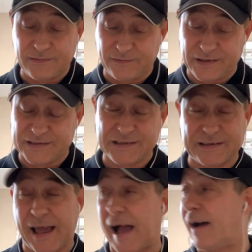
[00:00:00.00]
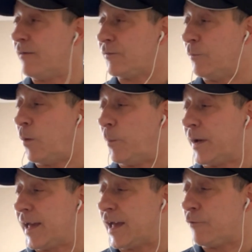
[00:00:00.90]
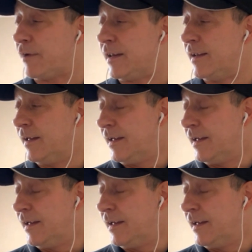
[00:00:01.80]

this is now, from what we're hearing,